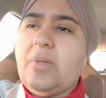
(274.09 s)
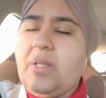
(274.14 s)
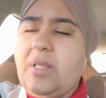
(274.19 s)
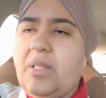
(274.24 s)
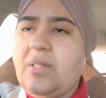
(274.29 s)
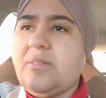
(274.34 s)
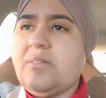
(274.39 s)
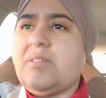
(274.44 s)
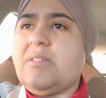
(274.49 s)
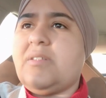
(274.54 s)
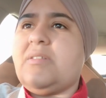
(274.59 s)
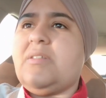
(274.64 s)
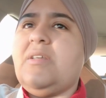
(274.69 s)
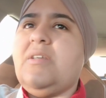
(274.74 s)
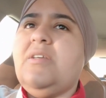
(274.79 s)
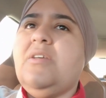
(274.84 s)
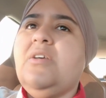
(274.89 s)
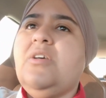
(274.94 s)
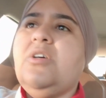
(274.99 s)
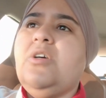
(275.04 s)

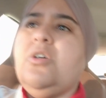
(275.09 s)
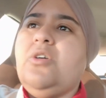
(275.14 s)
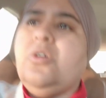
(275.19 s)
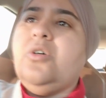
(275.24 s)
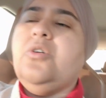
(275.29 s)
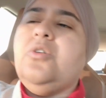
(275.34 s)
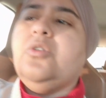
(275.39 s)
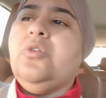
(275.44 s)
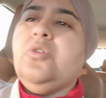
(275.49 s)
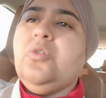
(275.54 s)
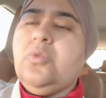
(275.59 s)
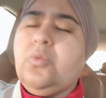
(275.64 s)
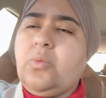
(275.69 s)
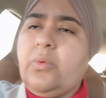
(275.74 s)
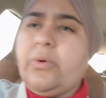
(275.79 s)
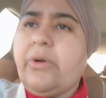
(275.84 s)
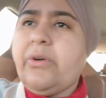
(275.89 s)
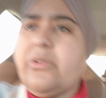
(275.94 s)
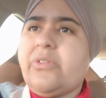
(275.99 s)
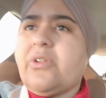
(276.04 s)
entity to
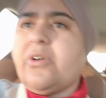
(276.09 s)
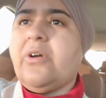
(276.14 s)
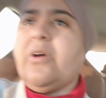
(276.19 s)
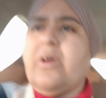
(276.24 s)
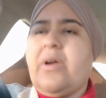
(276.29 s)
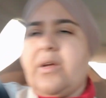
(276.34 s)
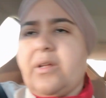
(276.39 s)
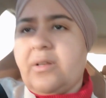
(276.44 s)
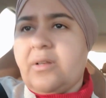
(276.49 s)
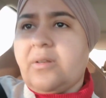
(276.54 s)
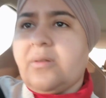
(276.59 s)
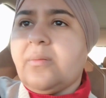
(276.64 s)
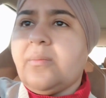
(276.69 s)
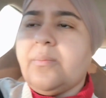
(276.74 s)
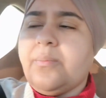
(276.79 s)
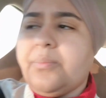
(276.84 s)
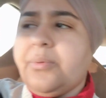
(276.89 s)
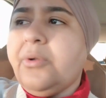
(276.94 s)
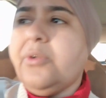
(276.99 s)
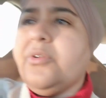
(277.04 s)
work there and
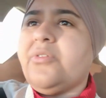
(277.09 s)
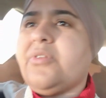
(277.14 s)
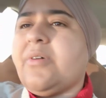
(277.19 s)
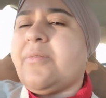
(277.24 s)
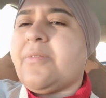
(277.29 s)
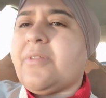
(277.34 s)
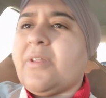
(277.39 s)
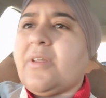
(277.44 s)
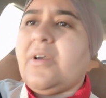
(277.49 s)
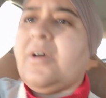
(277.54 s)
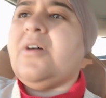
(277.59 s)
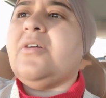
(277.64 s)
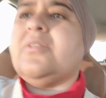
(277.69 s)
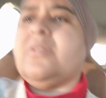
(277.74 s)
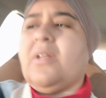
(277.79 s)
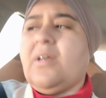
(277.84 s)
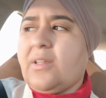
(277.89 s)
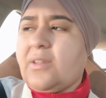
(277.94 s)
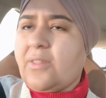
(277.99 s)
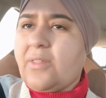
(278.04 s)
pull something out
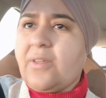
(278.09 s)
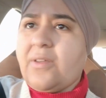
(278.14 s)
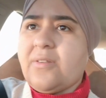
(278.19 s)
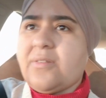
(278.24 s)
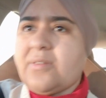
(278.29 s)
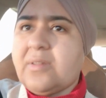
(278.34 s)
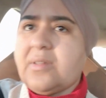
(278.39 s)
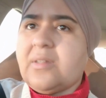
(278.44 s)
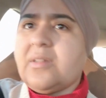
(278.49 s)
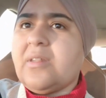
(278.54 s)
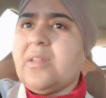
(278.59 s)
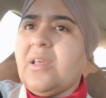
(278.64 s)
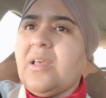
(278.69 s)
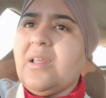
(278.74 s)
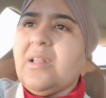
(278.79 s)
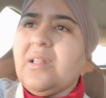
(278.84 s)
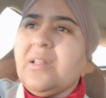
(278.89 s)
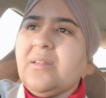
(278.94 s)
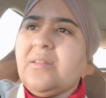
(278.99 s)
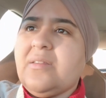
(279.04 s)
like this.
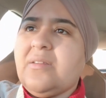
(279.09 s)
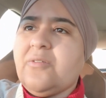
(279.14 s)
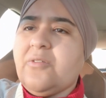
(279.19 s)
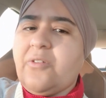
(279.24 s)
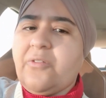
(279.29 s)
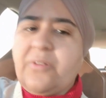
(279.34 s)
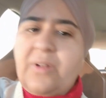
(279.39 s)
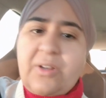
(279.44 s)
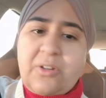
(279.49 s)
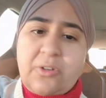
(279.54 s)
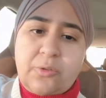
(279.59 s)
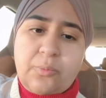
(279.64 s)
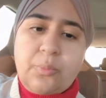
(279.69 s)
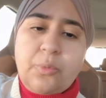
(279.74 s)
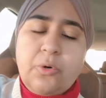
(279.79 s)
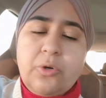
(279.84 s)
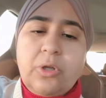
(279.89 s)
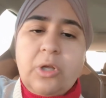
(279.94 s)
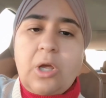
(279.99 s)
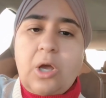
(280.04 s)
It reflects
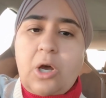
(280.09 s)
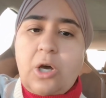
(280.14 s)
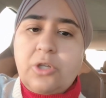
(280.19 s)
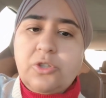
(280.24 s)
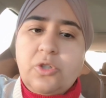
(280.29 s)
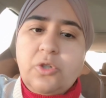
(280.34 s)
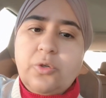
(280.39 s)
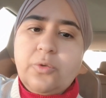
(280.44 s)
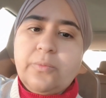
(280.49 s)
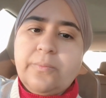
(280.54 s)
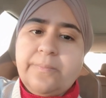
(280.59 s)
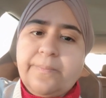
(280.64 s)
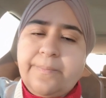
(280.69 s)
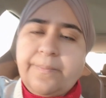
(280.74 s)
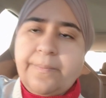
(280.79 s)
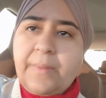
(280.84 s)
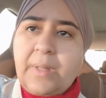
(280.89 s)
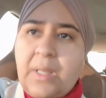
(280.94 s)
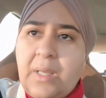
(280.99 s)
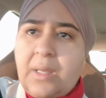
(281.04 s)
poorly on you.
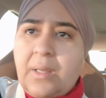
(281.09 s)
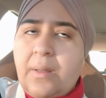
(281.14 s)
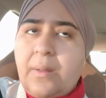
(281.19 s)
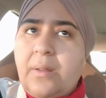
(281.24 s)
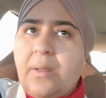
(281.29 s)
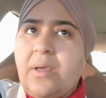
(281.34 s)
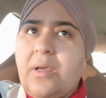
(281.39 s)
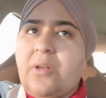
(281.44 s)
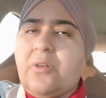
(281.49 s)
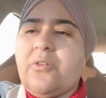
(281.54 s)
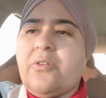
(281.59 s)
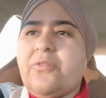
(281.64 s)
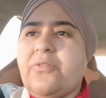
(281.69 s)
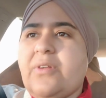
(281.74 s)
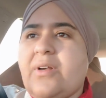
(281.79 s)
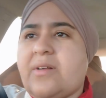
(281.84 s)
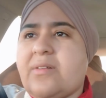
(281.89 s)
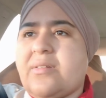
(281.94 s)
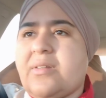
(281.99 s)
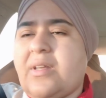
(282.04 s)
It
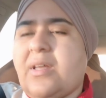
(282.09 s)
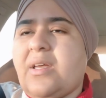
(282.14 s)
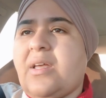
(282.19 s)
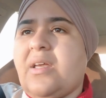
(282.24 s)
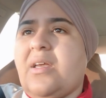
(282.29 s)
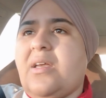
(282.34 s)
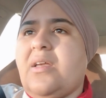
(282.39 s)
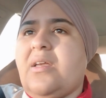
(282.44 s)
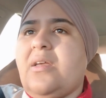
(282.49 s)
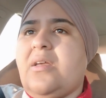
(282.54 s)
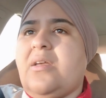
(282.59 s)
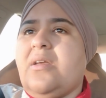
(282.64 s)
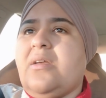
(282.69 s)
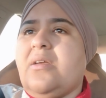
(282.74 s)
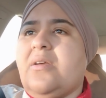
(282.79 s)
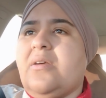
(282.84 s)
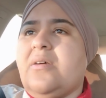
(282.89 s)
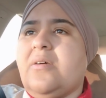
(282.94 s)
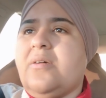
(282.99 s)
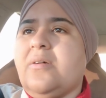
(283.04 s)
reflects a